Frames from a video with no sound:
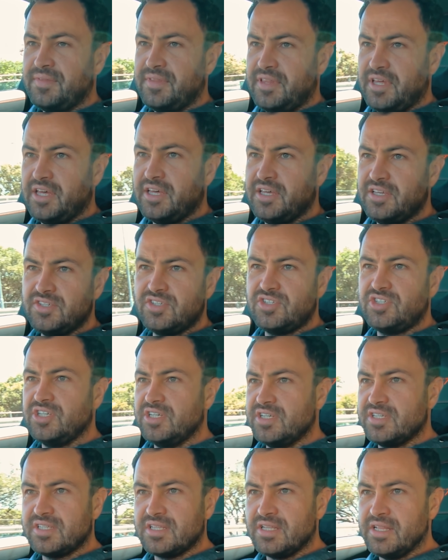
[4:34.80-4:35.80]
There is
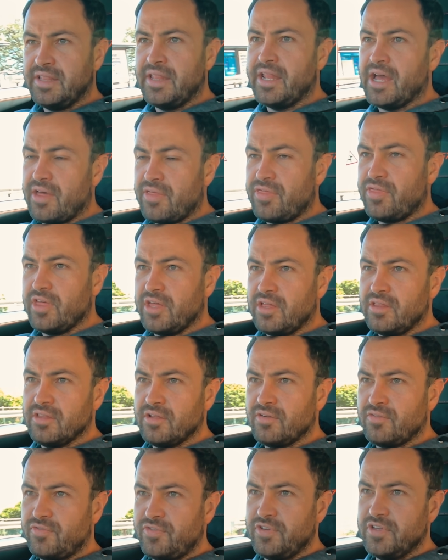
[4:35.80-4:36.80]
just nothing
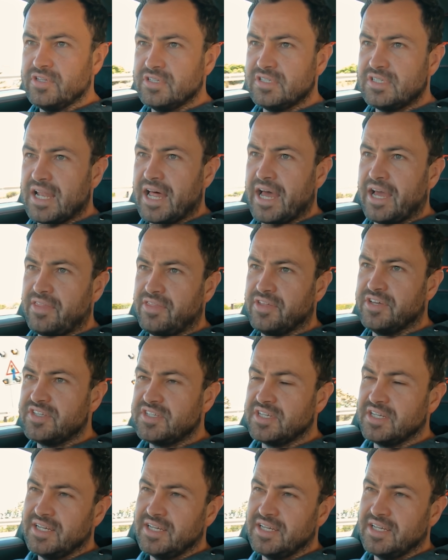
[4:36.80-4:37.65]
that feels like this.